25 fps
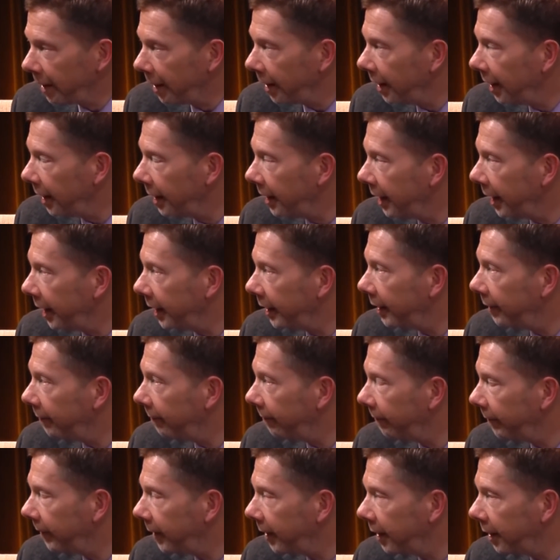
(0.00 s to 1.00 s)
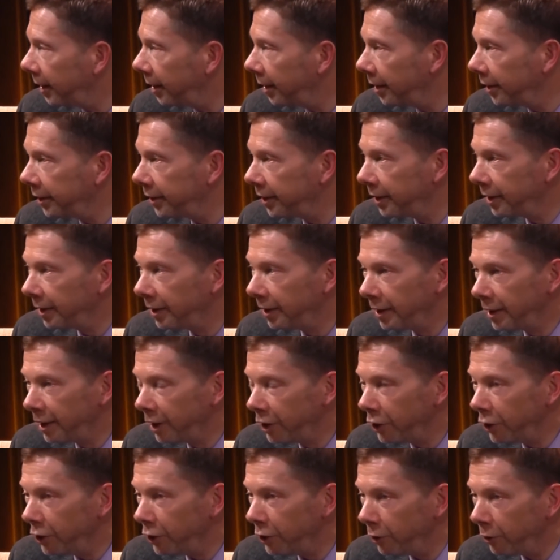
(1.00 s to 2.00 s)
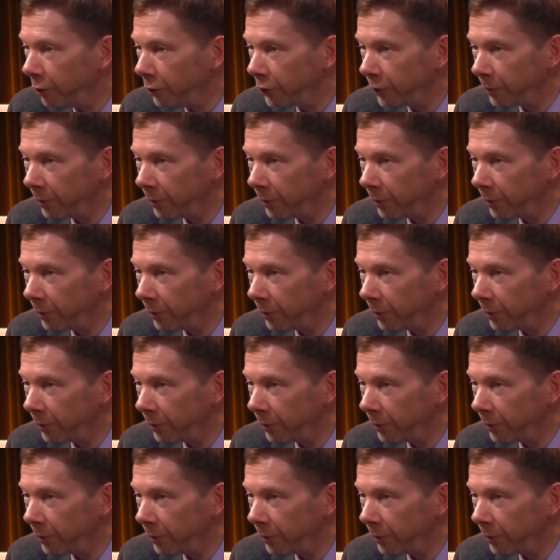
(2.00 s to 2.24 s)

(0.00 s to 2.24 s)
in any field knows